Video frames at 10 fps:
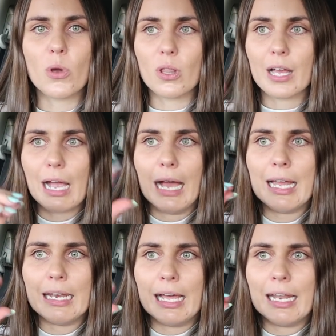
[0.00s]
Not, like,
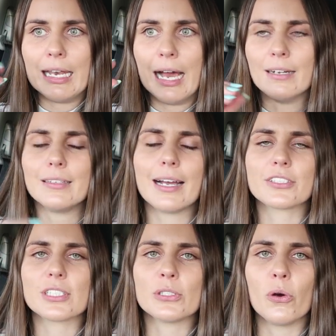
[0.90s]
la la la la
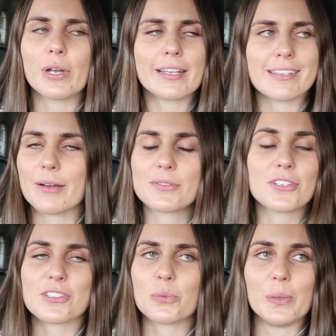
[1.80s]
actually talking. So that was
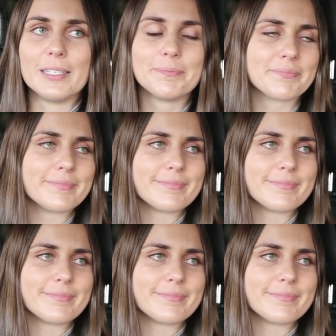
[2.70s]
just weird.